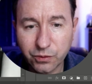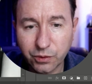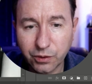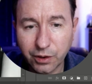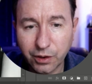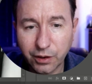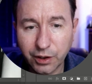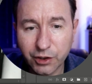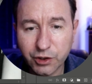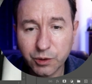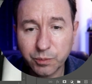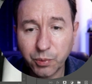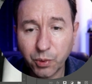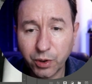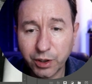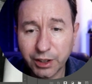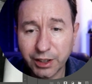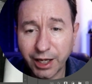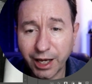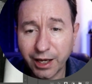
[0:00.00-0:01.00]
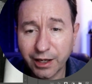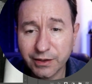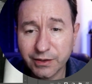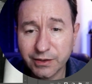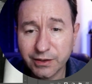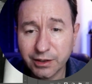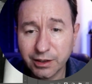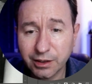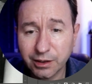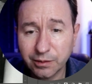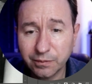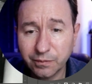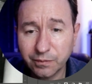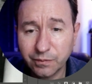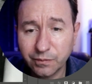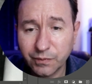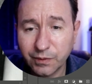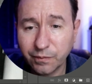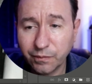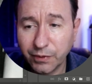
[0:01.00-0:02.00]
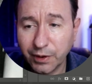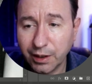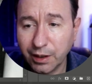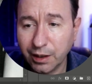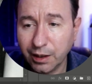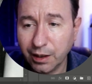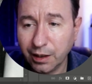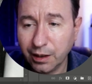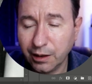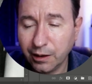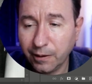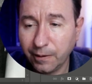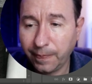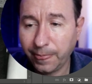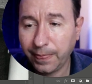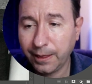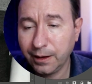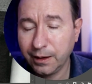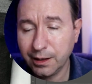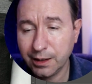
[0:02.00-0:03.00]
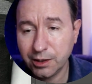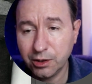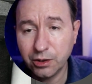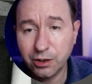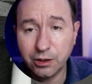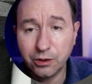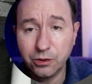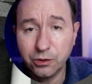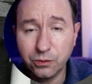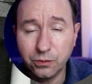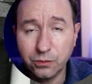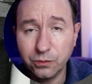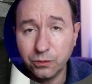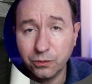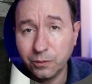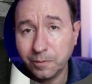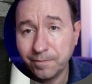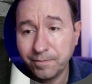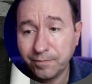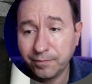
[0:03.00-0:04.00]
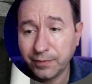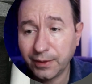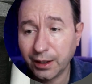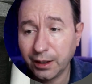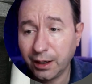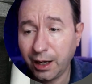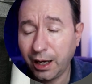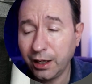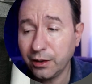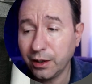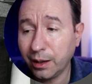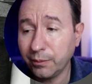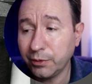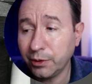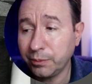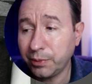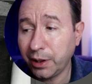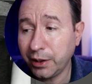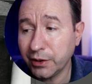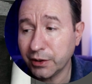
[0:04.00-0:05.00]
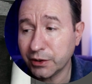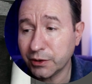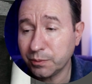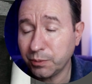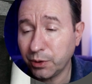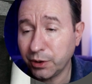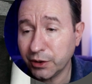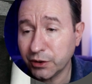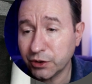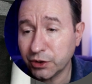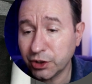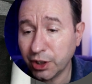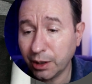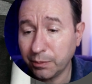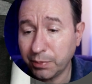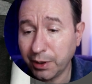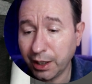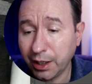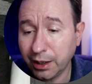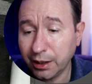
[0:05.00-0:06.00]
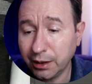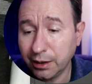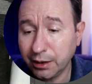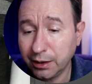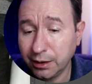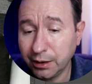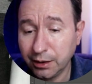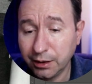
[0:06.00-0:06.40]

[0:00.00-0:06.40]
or export it as the, you can do, I'm going to probably export it as JPEG.